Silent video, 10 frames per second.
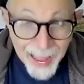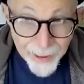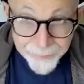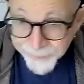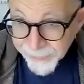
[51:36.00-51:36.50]

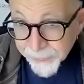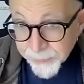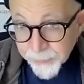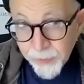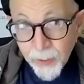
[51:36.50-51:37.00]

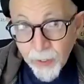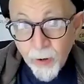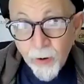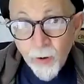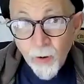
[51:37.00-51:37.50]
athletes
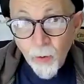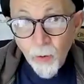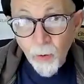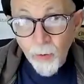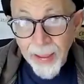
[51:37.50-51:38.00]

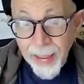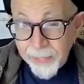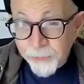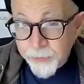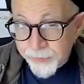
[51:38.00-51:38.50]
or
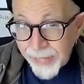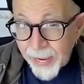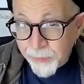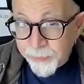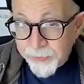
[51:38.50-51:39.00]
actors and
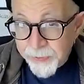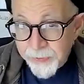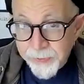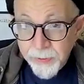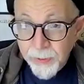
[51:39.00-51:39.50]

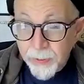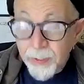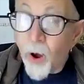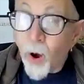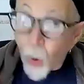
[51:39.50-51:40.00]
actresses
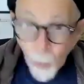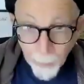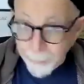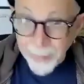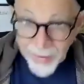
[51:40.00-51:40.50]

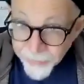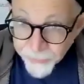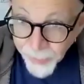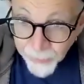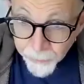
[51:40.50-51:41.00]
or
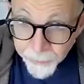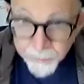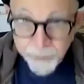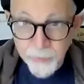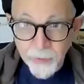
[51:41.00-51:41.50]
bank
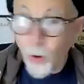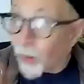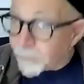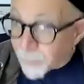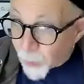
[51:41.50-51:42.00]
tellers
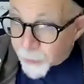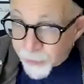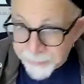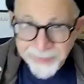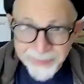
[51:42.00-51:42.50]
or
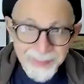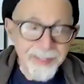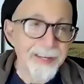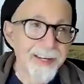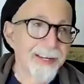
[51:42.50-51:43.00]
postmen?